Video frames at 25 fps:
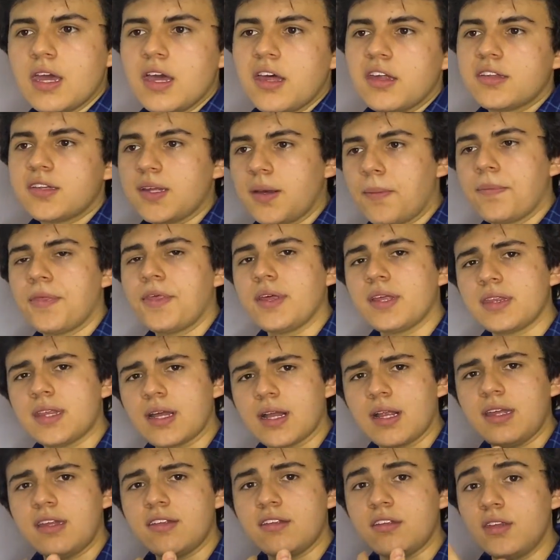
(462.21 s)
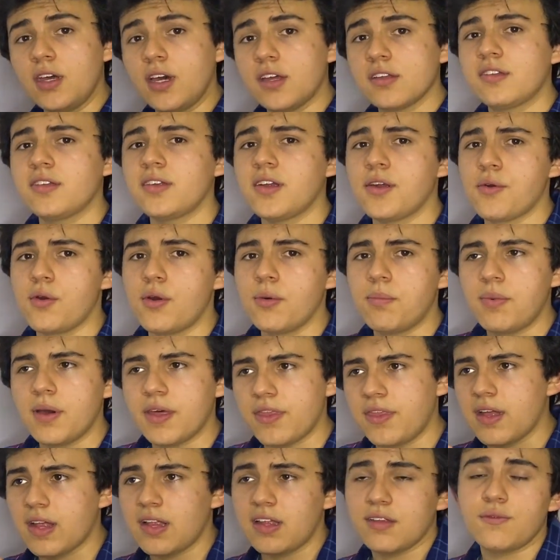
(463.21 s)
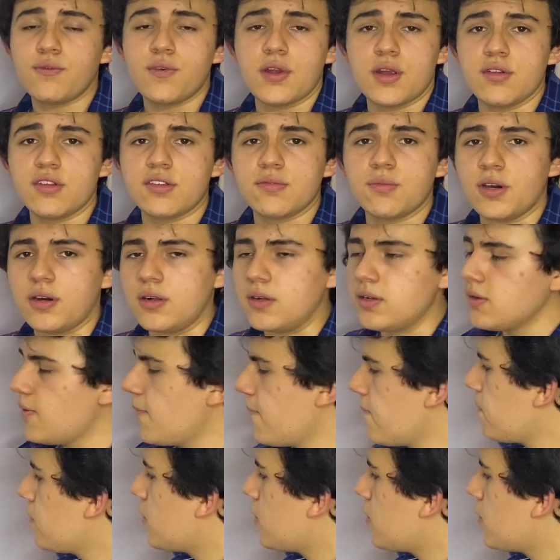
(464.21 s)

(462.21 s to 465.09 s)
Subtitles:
something that is not 0, but that is very small.